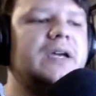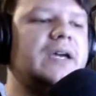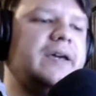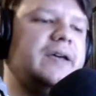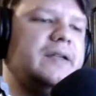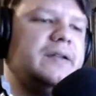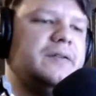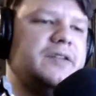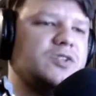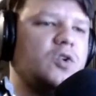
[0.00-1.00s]

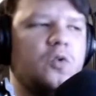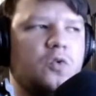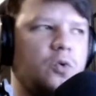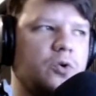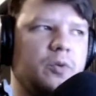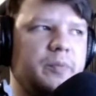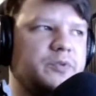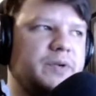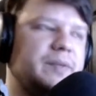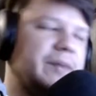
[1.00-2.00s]
and this whole quarrel
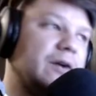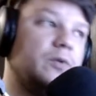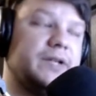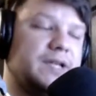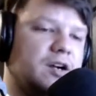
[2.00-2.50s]
between them I don't really care